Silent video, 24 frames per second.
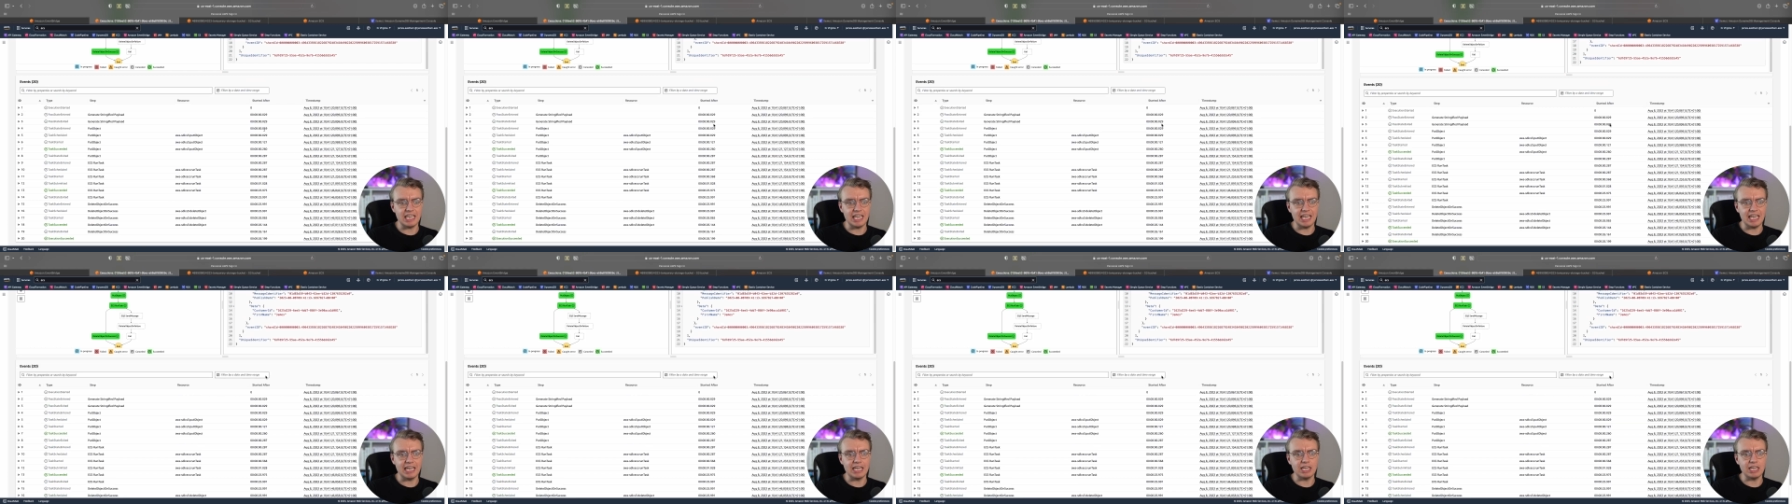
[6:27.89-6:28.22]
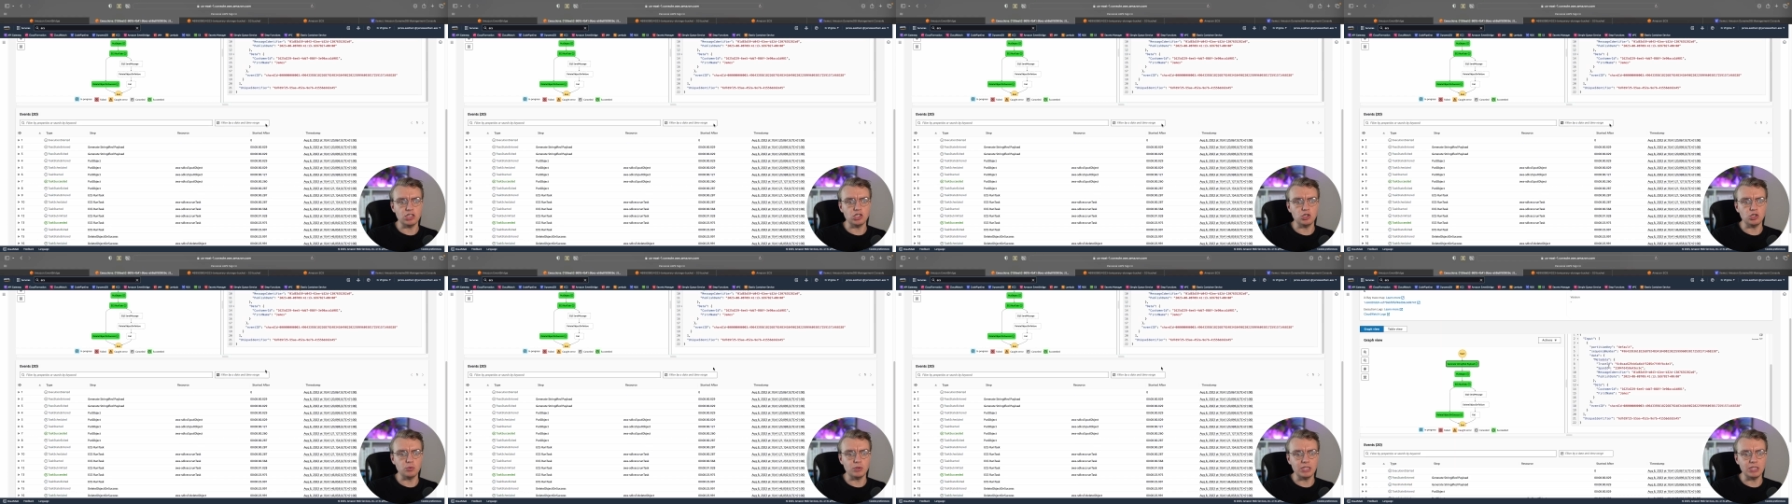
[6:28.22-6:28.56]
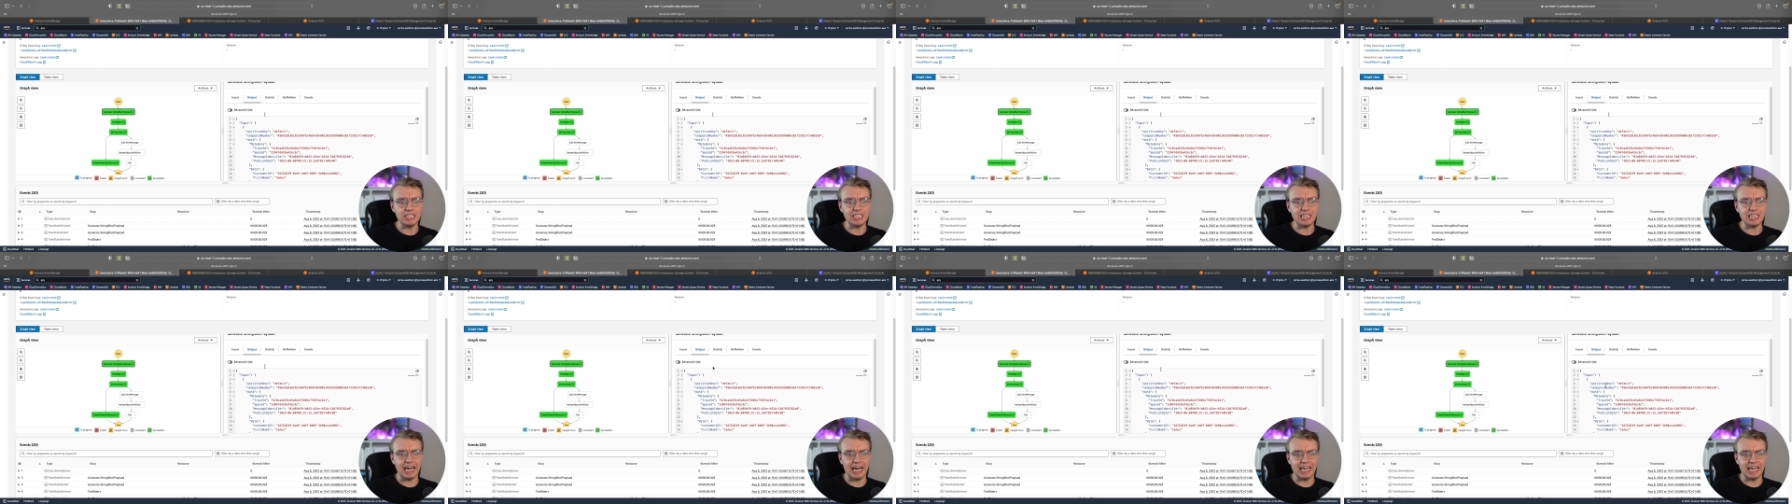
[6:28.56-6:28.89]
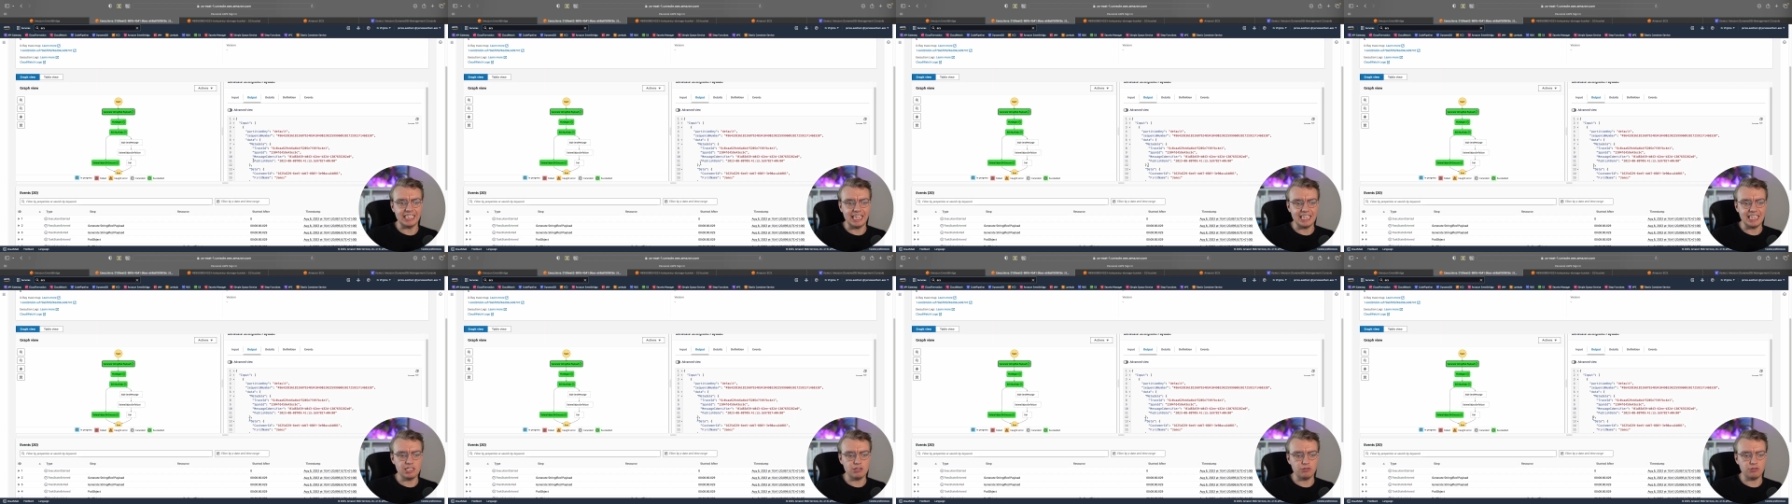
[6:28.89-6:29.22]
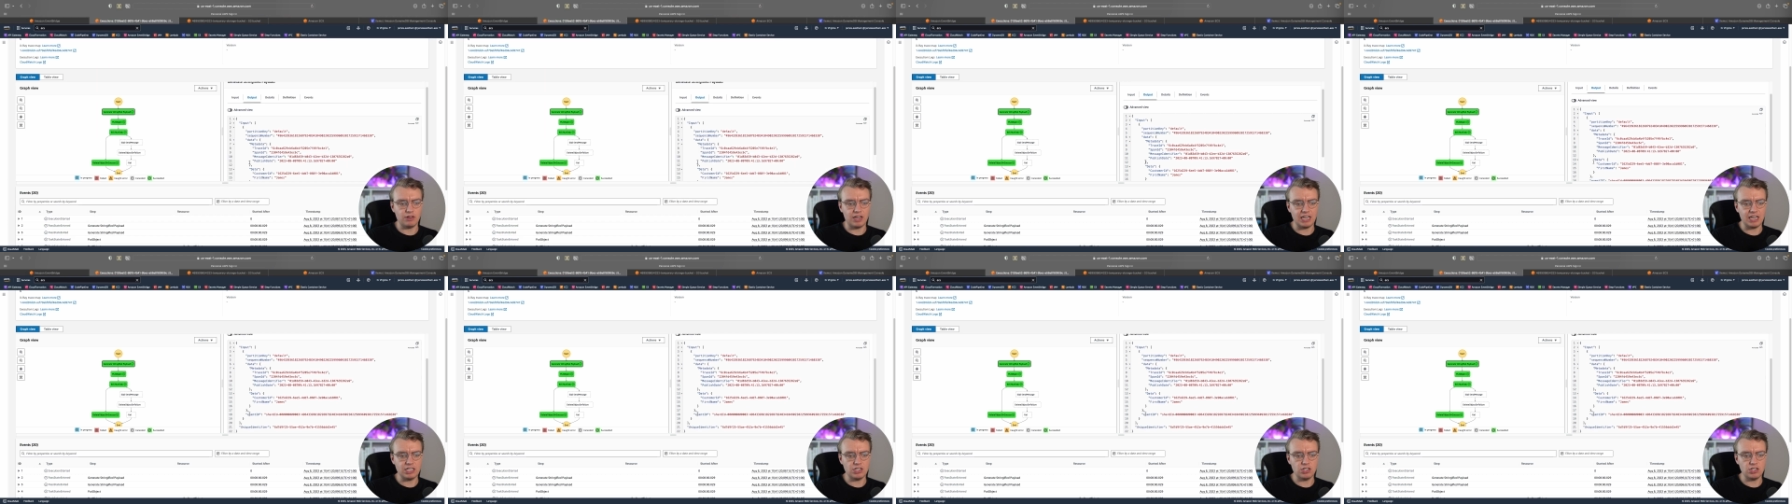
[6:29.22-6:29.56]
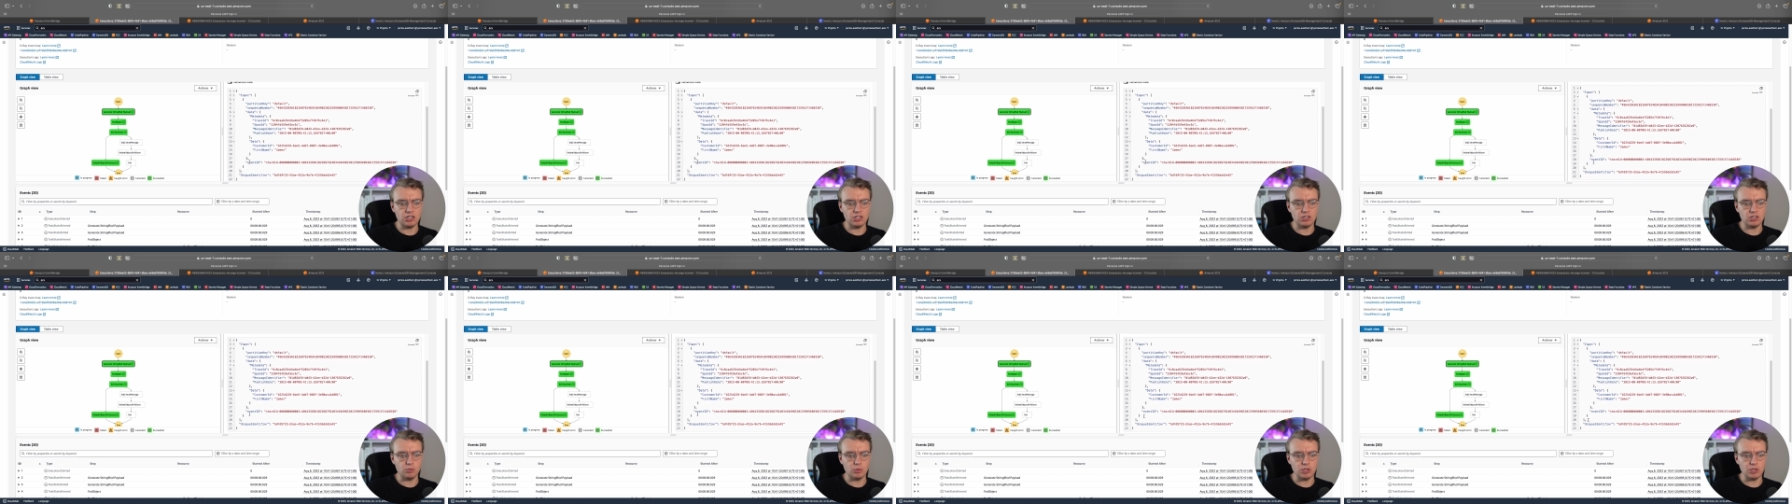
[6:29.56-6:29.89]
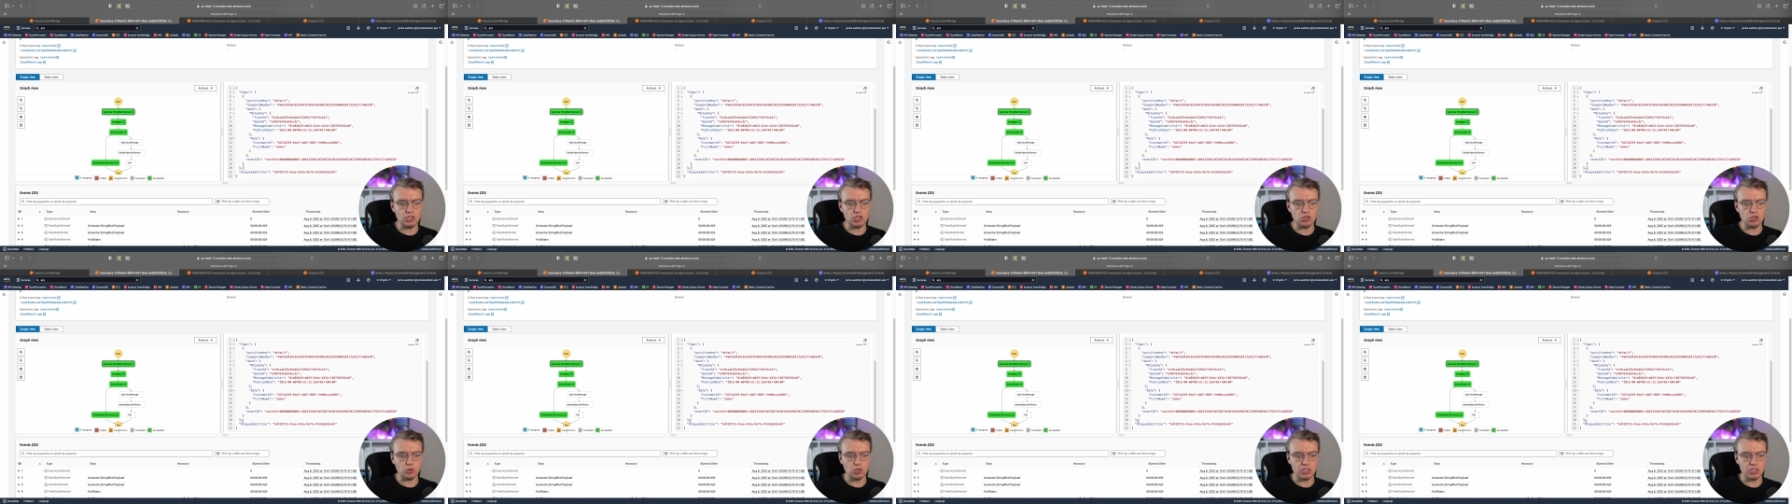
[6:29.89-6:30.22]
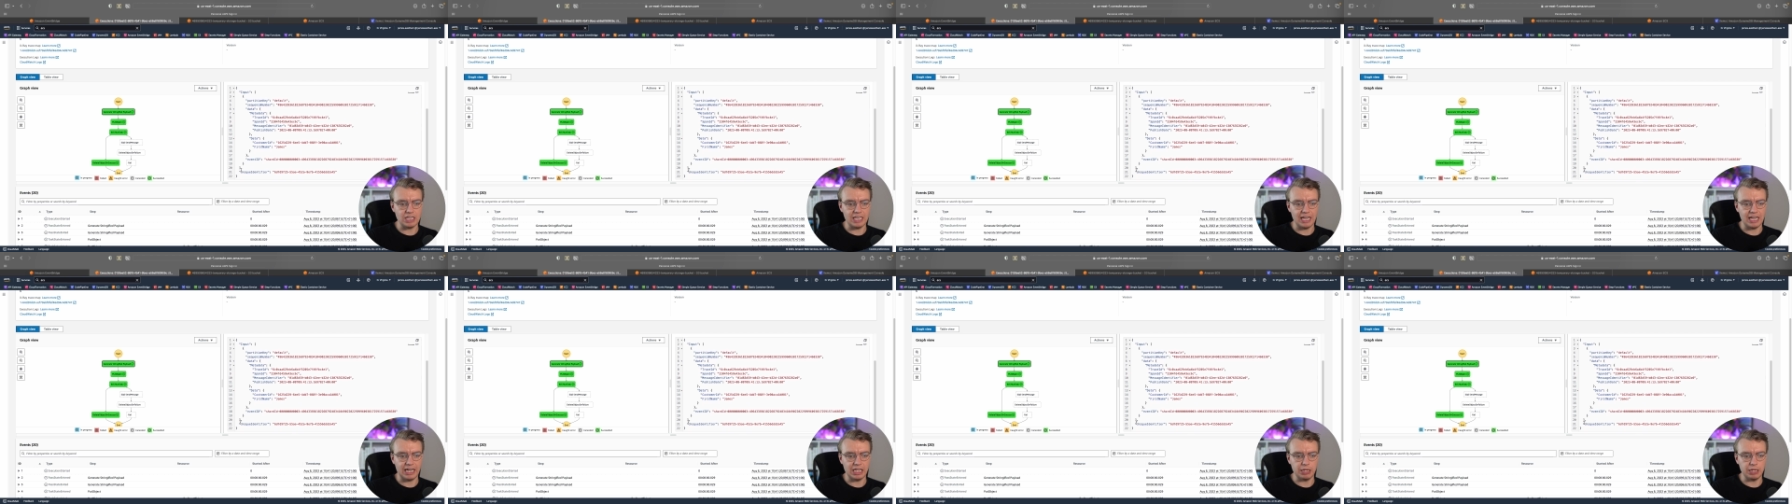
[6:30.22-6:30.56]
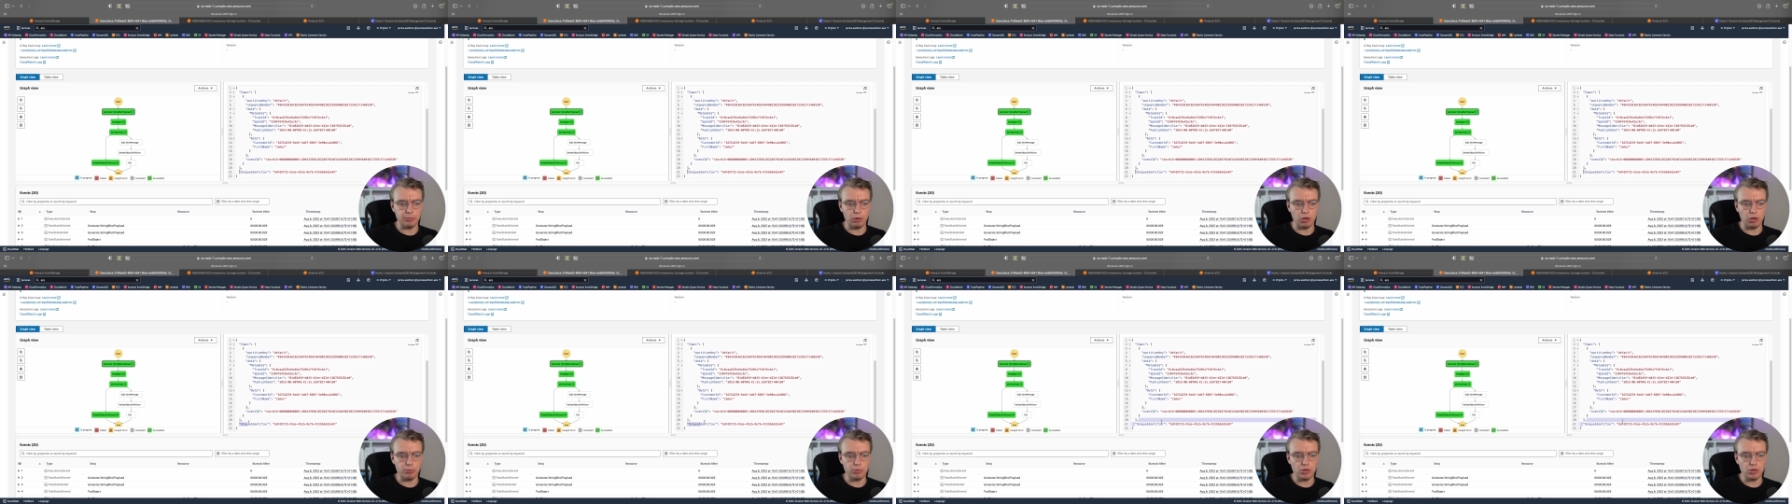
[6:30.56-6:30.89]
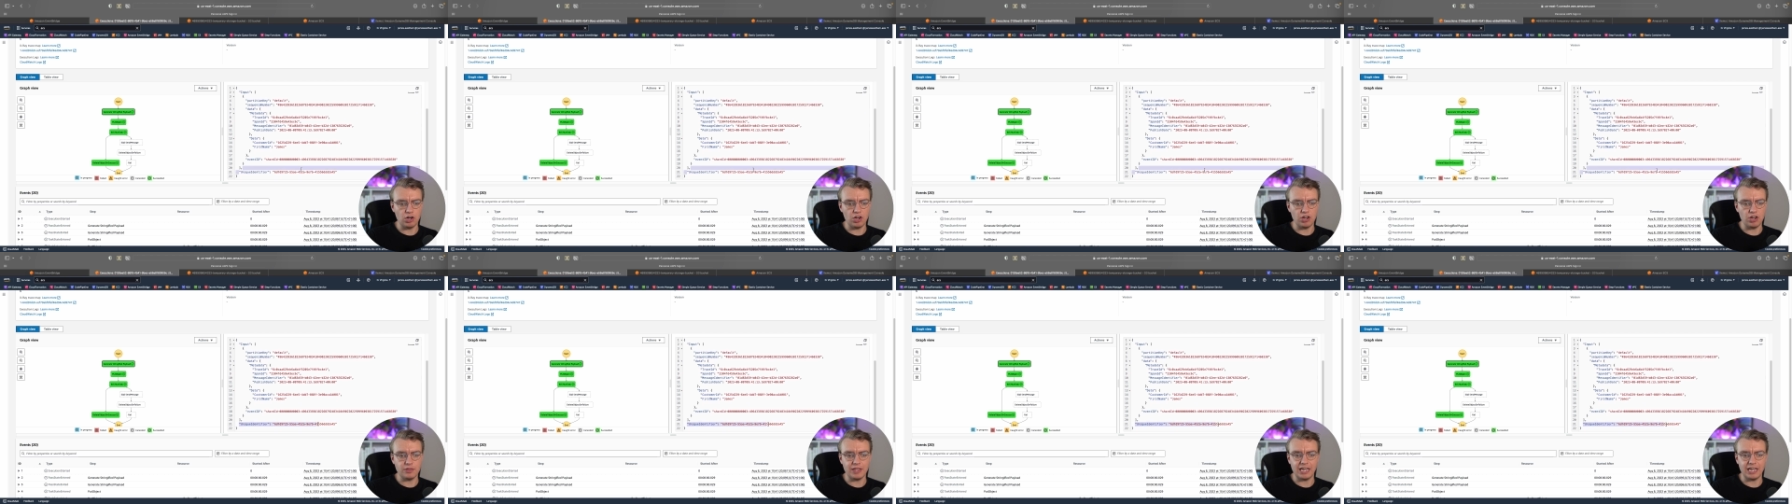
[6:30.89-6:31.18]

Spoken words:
a unique identifier, which you'll see at the bottom there.